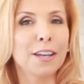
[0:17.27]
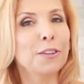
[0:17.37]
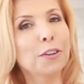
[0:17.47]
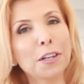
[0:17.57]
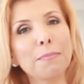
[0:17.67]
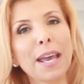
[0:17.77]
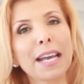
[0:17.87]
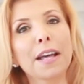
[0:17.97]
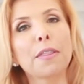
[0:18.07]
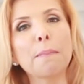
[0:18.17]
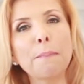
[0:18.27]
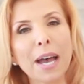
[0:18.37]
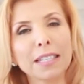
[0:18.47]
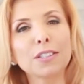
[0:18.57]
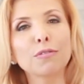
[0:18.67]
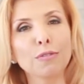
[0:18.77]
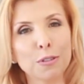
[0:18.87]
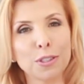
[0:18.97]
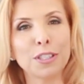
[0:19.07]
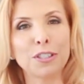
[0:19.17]
you're gonna make the best
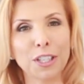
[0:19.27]
roasted